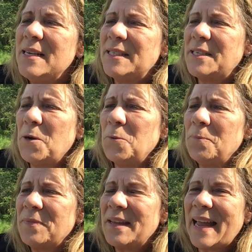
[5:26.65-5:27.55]

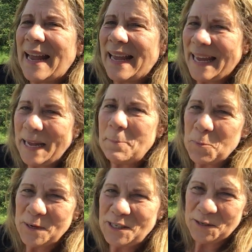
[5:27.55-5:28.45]
So
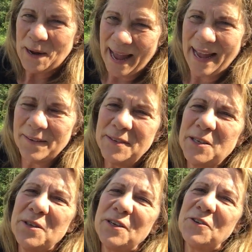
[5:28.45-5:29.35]
keep what you have
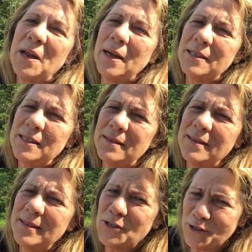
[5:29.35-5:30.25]
so that you're not
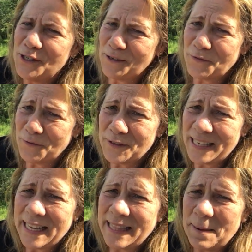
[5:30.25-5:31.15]
searching
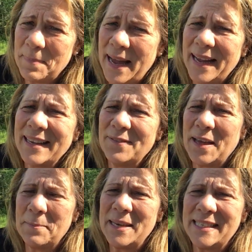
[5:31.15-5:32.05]
to get that back, if
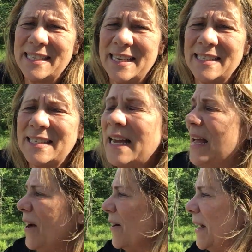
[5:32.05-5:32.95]
that makes sense.
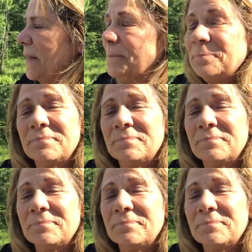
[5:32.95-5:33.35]
All right,